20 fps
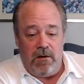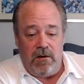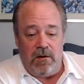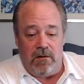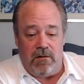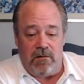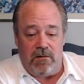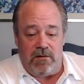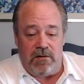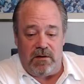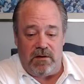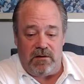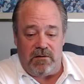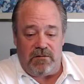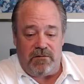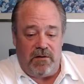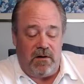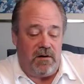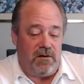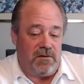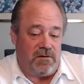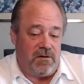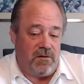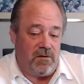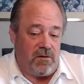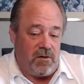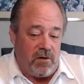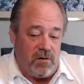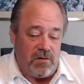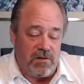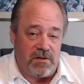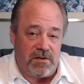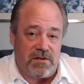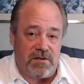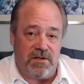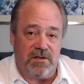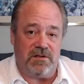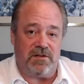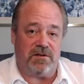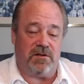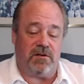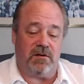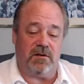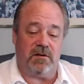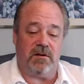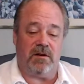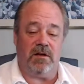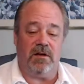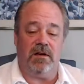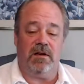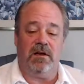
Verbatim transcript: you know, as far as other news is concerned.